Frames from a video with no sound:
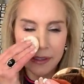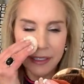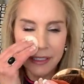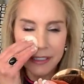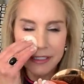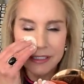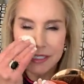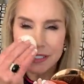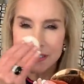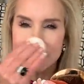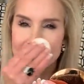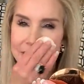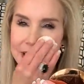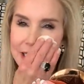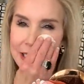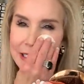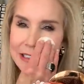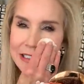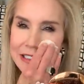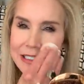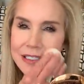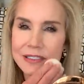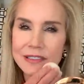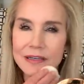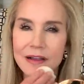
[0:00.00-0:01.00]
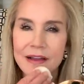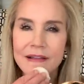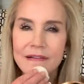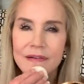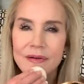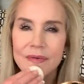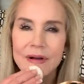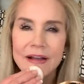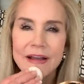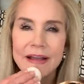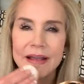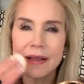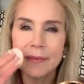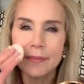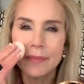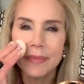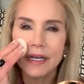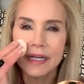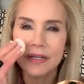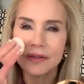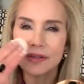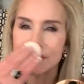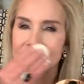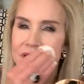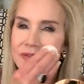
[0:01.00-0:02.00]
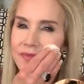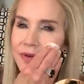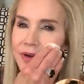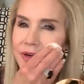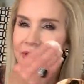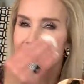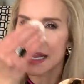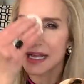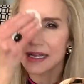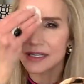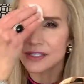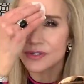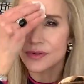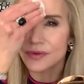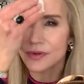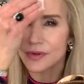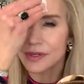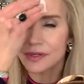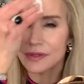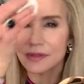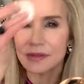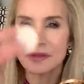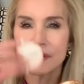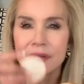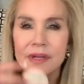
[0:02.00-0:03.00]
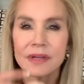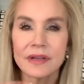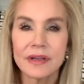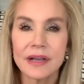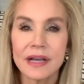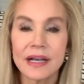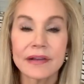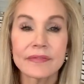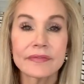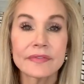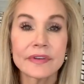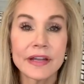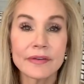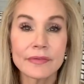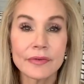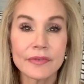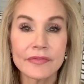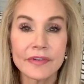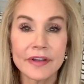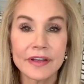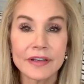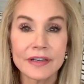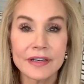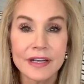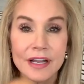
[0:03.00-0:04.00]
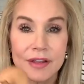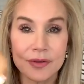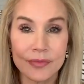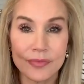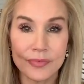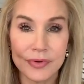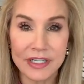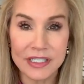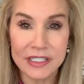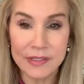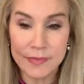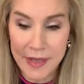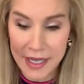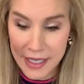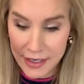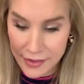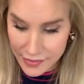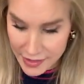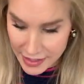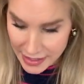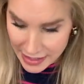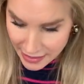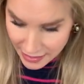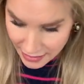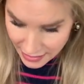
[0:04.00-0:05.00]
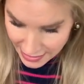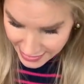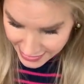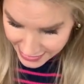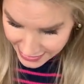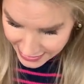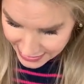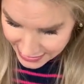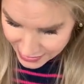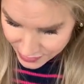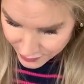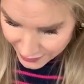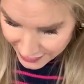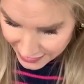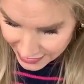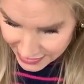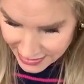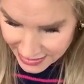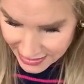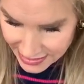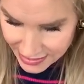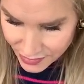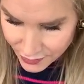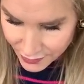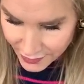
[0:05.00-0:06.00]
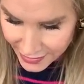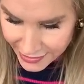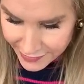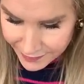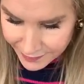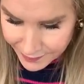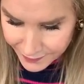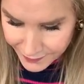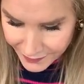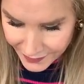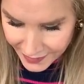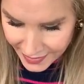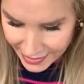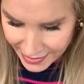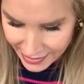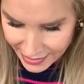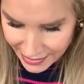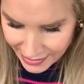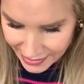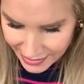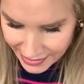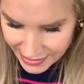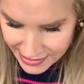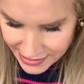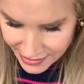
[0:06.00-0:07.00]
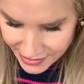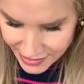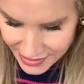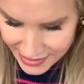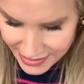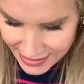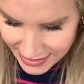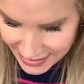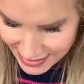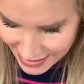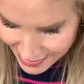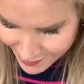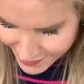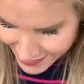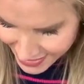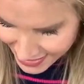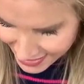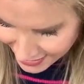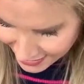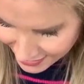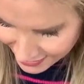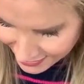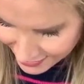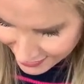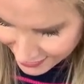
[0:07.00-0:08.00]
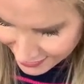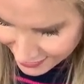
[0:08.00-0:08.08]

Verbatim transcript: It just takes the shine away, but it looks very natural. I have never found another pressed powder that I like as well as this one. Guess I'll stick that back